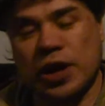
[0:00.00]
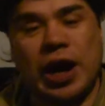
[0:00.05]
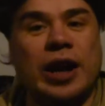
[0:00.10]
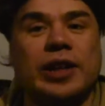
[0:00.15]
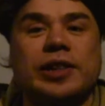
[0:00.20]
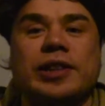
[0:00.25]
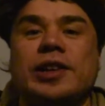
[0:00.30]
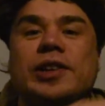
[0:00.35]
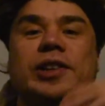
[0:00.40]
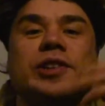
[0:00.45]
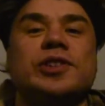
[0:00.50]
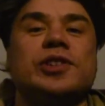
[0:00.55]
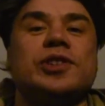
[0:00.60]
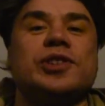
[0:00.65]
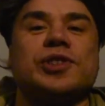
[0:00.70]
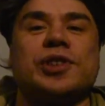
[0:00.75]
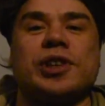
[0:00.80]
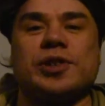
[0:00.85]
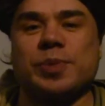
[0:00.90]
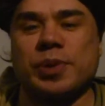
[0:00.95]
That is
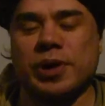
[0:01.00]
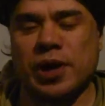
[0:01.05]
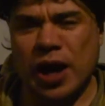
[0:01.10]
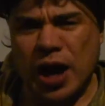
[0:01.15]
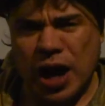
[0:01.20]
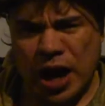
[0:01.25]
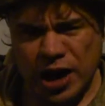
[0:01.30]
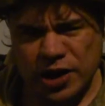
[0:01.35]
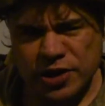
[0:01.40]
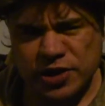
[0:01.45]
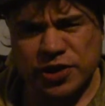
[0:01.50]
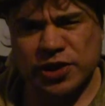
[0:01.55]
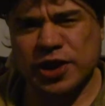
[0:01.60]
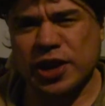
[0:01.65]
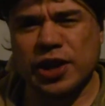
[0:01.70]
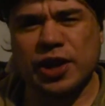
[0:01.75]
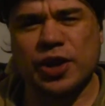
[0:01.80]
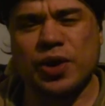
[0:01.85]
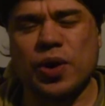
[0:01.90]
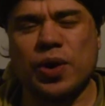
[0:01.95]
interesting aspect. I just let
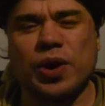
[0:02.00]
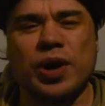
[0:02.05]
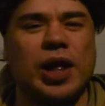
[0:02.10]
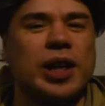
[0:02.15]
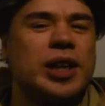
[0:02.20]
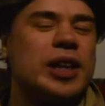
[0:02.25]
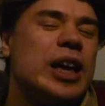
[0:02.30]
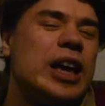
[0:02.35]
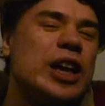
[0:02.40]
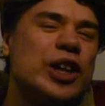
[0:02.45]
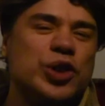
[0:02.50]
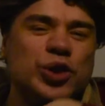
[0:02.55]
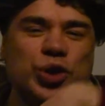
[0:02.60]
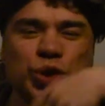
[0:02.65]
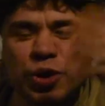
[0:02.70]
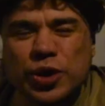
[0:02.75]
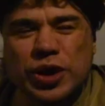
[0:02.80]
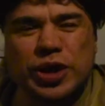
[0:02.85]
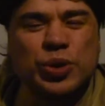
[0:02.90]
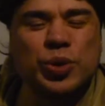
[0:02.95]
it go. Like, do
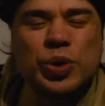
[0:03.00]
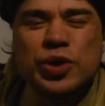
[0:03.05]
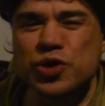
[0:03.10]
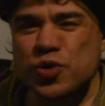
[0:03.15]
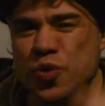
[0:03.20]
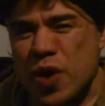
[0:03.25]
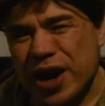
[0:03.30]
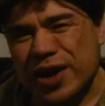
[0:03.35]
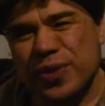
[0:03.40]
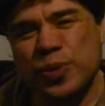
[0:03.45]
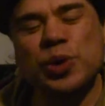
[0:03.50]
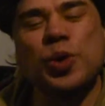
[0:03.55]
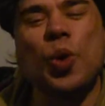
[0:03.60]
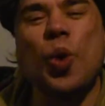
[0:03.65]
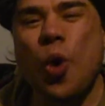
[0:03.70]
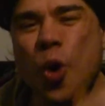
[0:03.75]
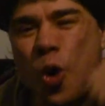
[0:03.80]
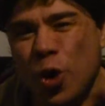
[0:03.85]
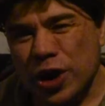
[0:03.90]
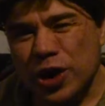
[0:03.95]
you need to interact with
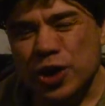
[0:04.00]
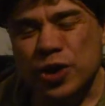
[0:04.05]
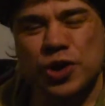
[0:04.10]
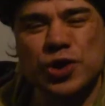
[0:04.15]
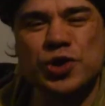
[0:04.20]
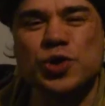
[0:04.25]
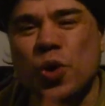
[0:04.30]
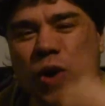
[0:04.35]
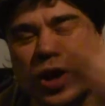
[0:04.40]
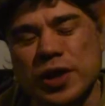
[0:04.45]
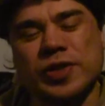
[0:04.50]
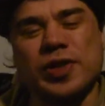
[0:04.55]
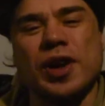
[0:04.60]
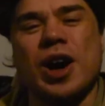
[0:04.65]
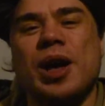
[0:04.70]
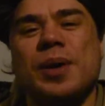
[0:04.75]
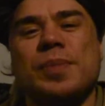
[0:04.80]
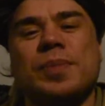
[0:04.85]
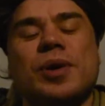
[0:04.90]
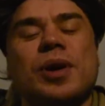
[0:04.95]
all the girls all the
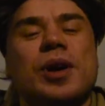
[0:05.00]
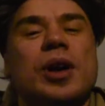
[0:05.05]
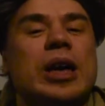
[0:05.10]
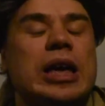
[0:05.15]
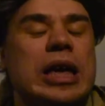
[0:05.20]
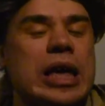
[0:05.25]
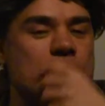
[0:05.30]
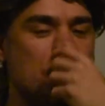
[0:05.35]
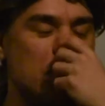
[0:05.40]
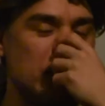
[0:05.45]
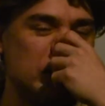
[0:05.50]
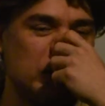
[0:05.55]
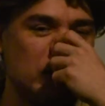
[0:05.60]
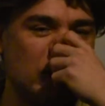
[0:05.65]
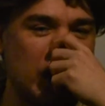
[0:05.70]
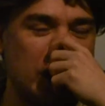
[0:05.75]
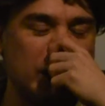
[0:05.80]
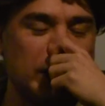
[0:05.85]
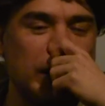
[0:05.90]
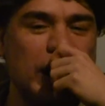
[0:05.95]
time? Imagine
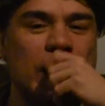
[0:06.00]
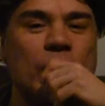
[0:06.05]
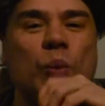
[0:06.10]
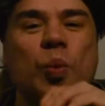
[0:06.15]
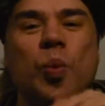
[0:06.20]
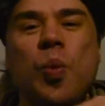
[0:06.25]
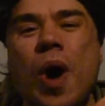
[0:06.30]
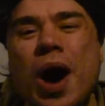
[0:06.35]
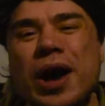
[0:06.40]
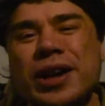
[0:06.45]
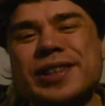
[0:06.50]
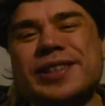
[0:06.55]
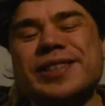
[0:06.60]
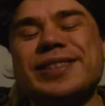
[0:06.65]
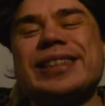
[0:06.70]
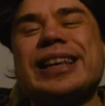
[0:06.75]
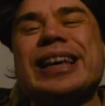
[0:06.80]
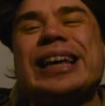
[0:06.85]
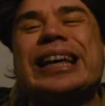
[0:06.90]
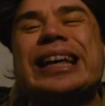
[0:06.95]
like what is
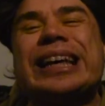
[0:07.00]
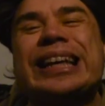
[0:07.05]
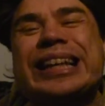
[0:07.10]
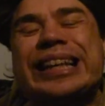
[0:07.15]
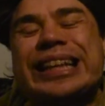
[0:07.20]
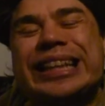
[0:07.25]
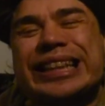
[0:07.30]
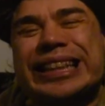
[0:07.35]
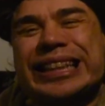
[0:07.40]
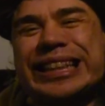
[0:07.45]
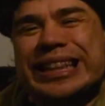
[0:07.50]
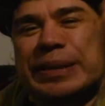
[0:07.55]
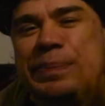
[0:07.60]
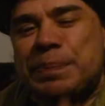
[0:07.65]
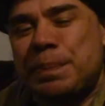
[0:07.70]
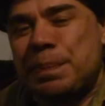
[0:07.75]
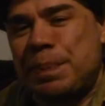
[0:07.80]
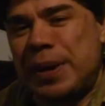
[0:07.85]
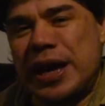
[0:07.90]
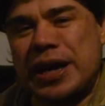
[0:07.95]
the
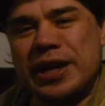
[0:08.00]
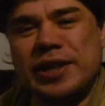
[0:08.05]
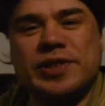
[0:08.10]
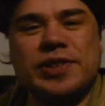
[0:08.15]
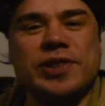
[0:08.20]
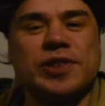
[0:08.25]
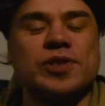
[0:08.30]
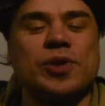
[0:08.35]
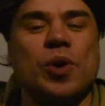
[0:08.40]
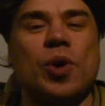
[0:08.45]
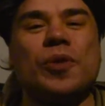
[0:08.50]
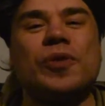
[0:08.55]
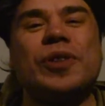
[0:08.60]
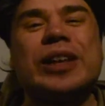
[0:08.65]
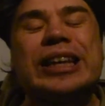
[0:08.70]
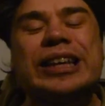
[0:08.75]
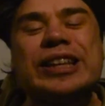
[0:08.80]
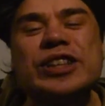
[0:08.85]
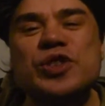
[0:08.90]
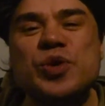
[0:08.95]
basis of the
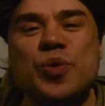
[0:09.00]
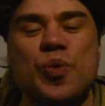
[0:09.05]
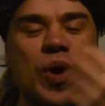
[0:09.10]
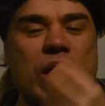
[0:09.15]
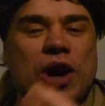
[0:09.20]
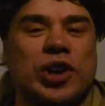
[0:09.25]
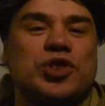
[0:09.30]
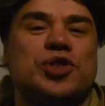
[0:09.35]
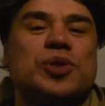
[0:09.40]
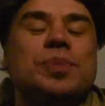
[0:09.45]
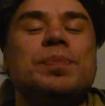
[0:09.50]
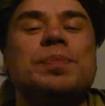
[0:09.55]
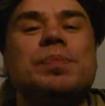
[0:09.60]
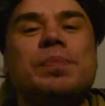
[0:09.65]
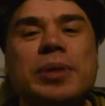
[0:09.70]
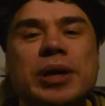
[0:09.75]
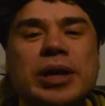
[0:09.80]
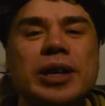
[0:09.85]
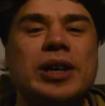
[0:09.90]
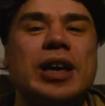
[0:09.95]
interaction,
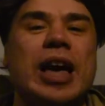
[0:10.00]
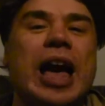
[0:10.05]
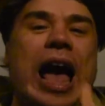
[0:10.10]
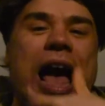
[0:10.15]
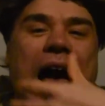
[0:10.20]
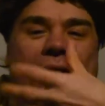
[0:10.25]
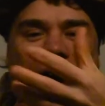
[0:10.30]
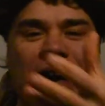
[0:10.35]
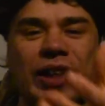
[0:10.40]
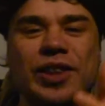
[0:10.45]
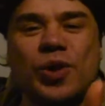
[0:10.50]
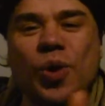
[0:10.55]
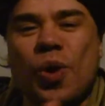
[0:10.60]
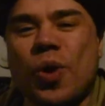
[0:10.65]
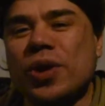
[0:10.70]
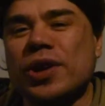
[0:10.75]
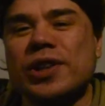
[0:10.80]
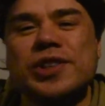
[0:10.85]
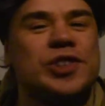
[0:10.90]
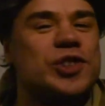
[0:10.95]
me and
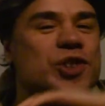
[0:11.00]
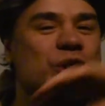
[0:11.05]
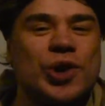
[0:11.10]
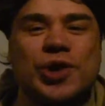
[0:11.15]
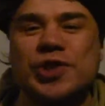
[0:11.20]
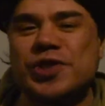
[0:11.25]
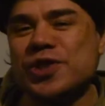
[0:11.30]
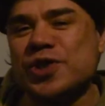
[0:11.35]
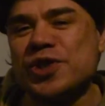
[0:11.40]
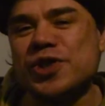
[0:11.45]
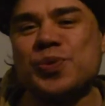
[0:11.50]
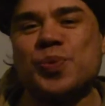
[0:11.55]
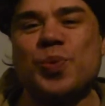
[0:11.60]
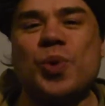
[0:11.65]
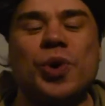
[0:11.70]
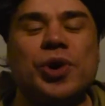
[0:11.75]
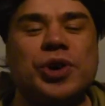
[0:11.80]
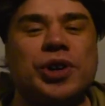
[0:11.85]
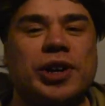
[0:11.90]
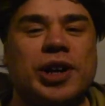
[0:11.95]
all these girls in this
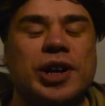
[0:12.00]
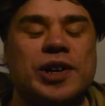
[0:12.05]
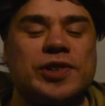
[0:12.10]
world, okay?